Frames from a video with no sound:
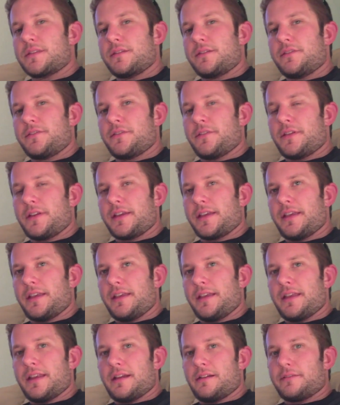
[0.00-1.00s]
so that it can
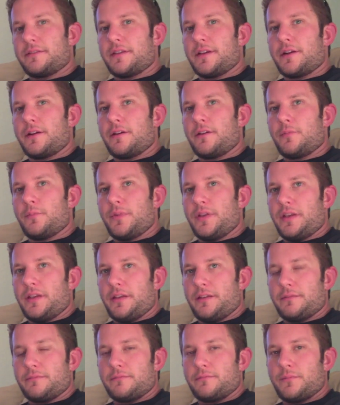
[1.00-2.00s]
get out there and
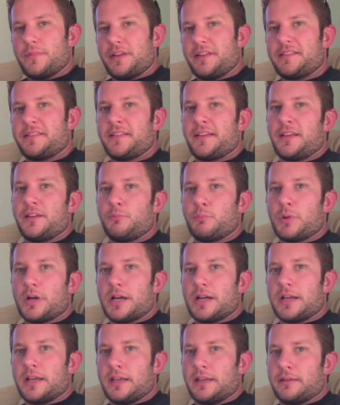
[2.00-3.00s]
be seen
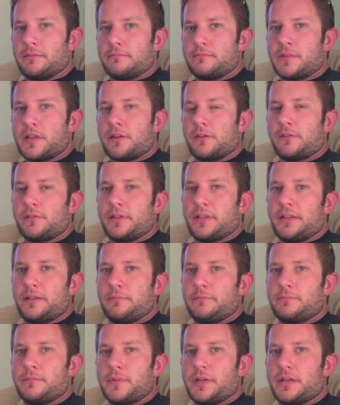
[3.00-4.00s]
by not only
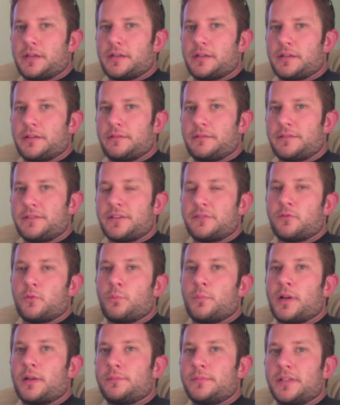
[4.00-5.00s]
the general
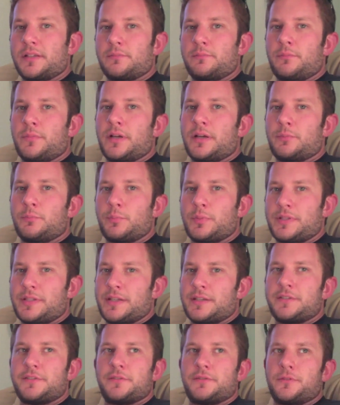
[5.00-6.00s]
public, but
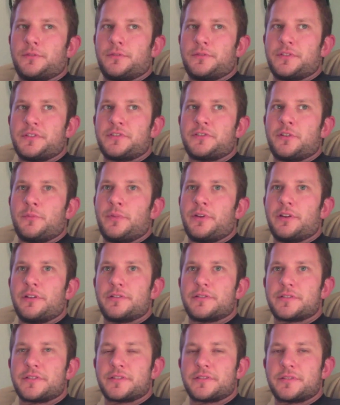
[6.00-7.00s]
potential distributors